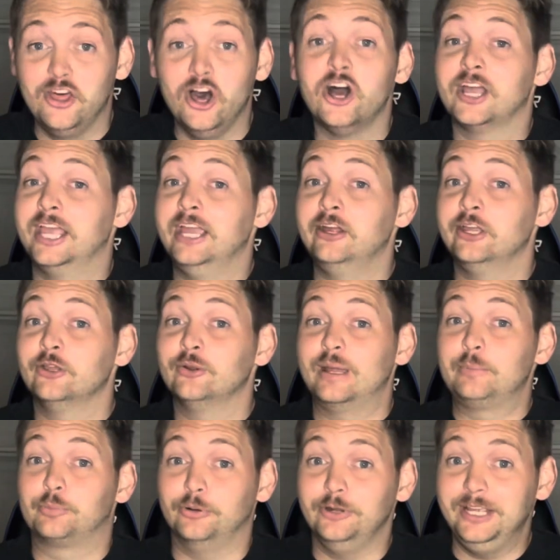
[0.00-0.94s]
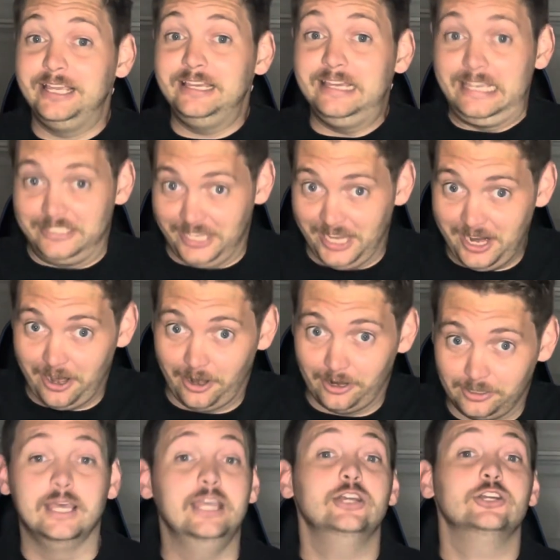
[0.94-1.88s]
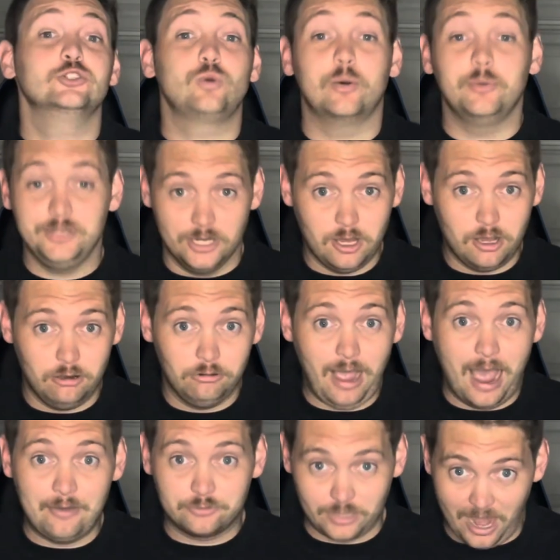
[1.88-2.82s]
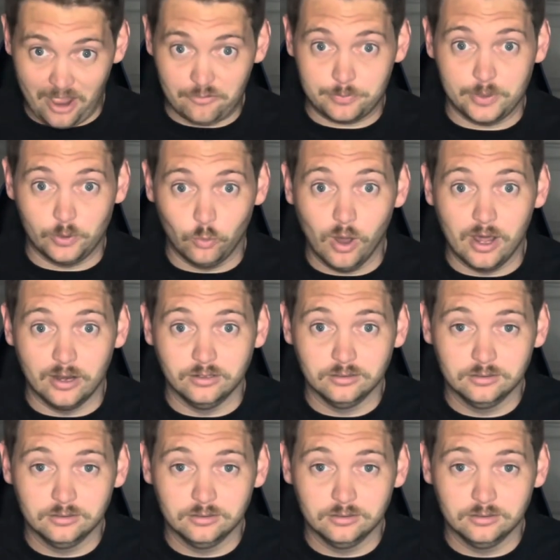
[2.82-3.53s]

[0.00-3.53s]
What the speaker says: The Hungarian Grand Prix is here. Here's what we know after FP1.